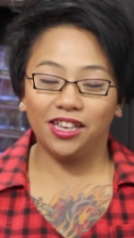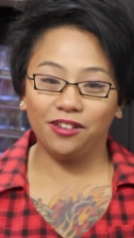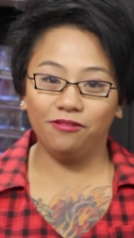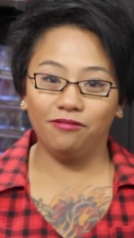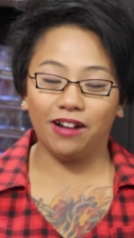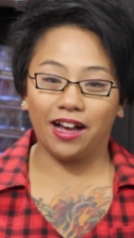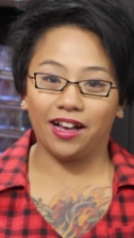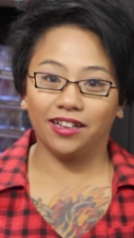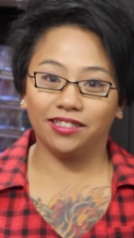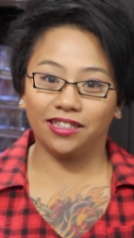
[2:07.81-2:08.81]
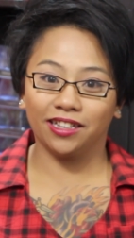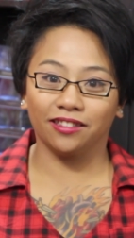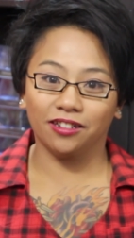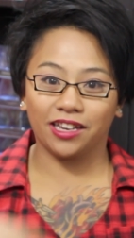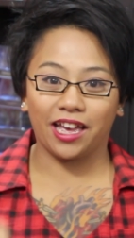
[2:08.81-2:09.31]
you
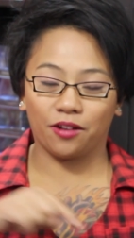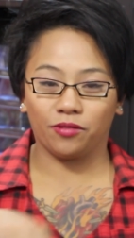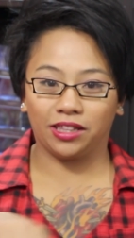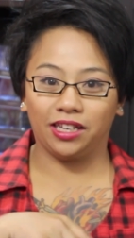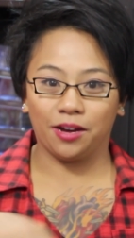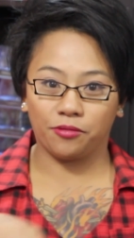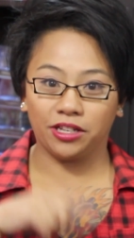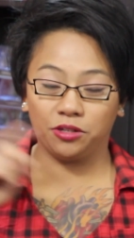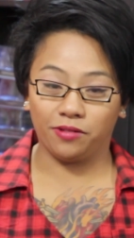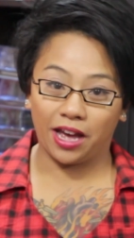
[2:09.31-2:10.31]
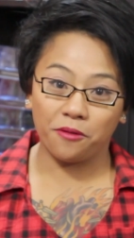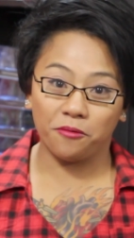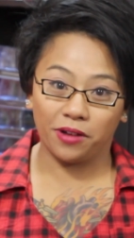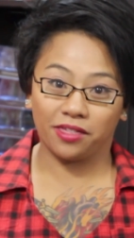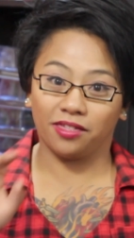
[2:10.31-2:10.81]
can look at what the upgrades you
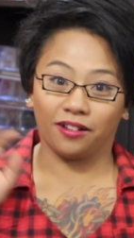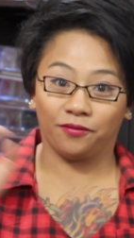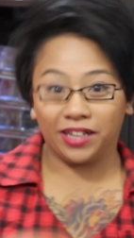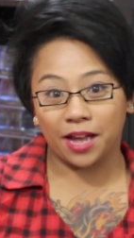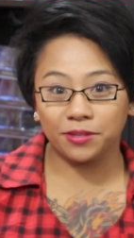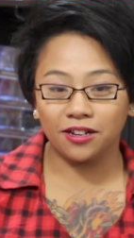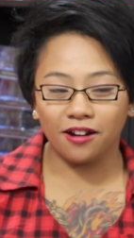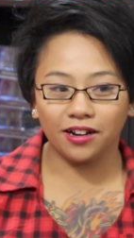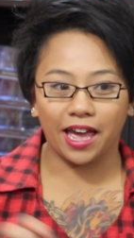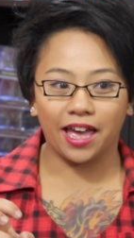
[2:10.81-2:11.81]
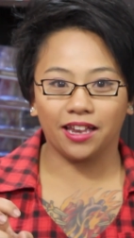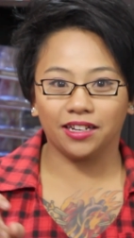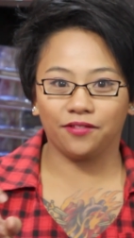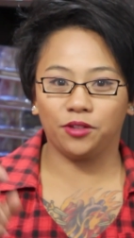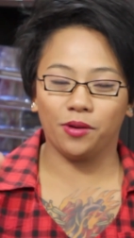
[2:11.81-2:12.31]
get with the Fleet Captain card,
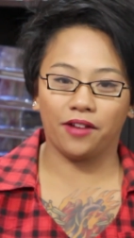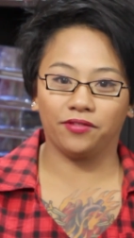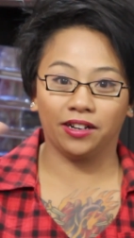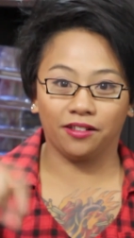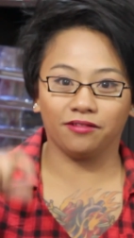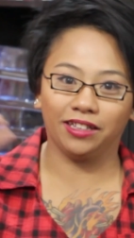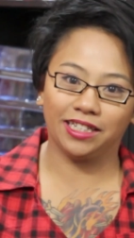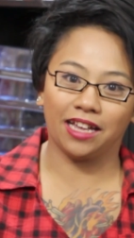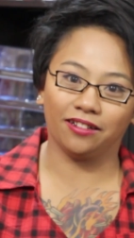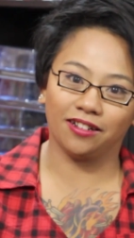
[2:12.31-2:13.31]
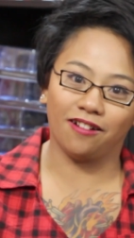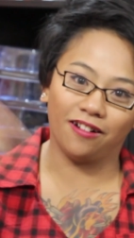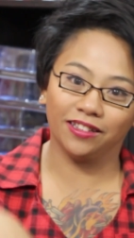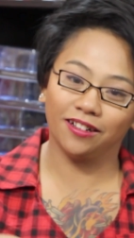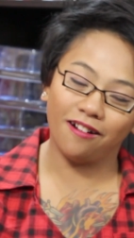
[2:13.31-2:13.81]
and if you have another elite talent
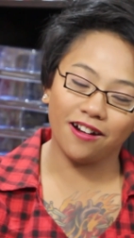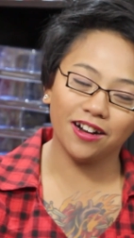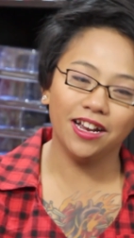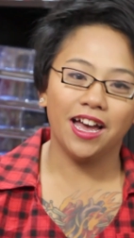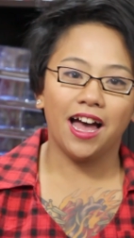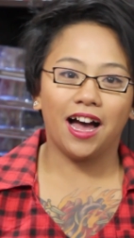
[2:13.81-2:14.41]
on the card,